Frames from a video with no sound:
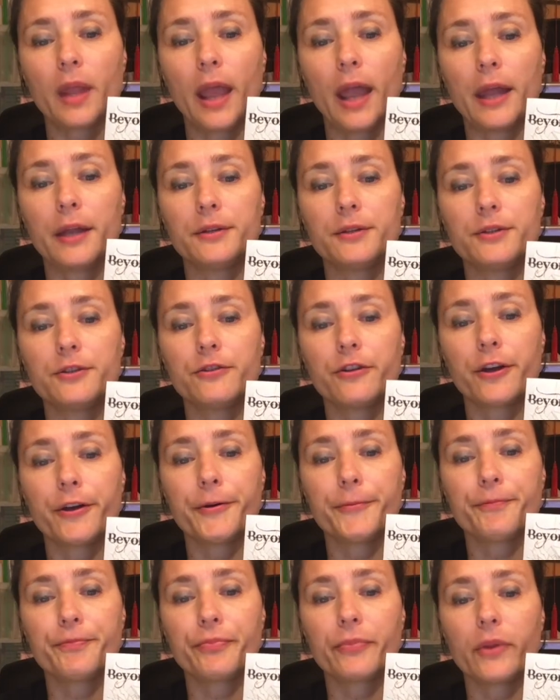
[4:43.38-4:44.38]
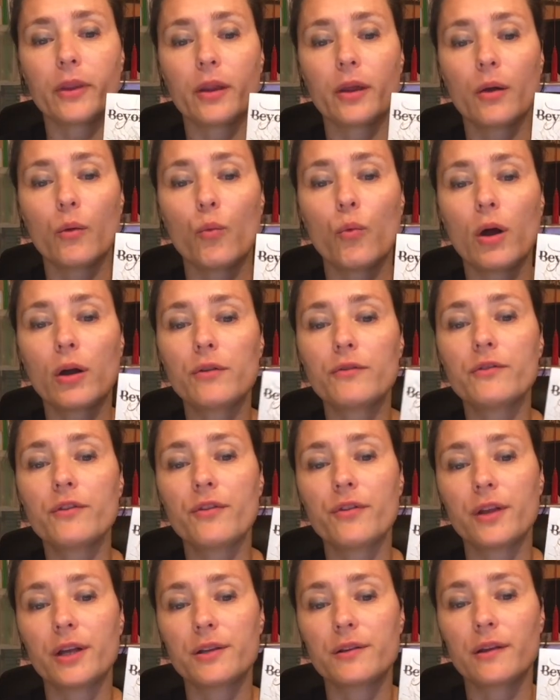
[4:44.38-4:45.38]
And one of the
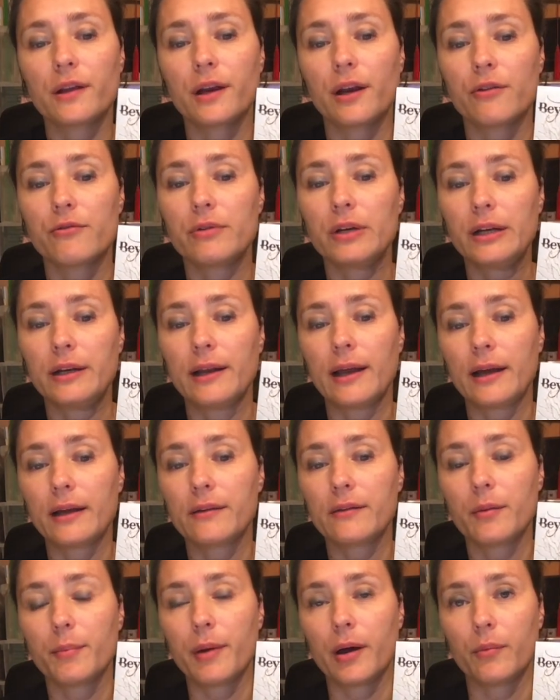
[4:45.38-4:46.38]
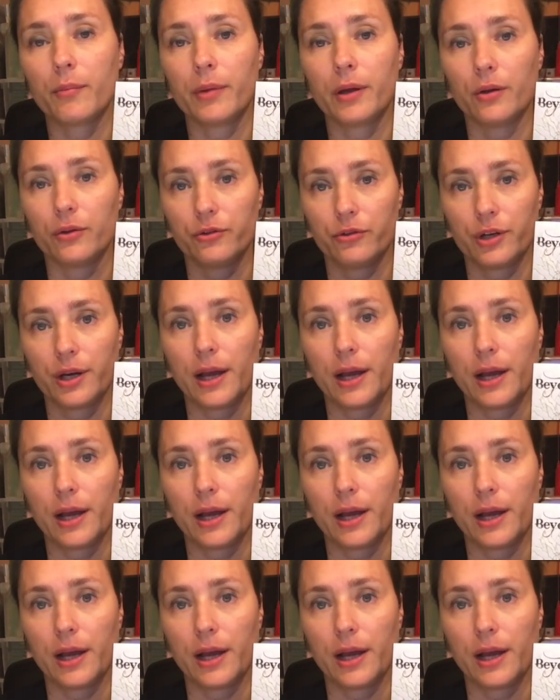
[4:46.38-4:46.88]
things that I really liked about Beyond